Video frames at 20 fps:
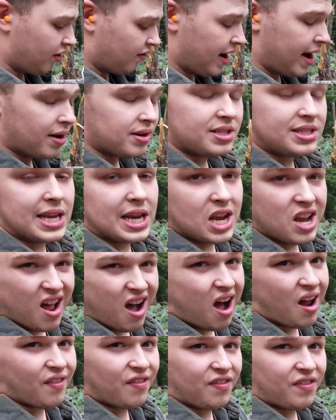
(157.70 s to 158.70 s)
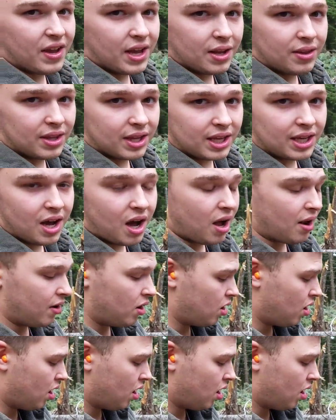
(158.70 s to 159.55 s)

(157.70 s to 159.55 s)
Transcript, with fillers: the rounds did not fit the gun.